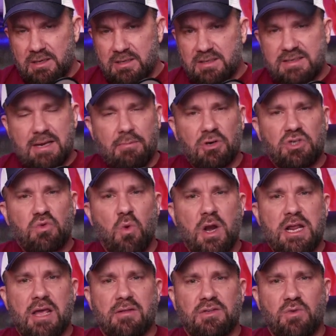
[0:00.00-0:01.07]
December
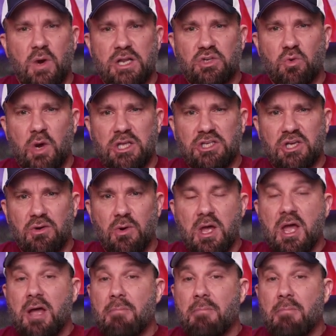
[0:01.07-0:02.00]
20th, 2022,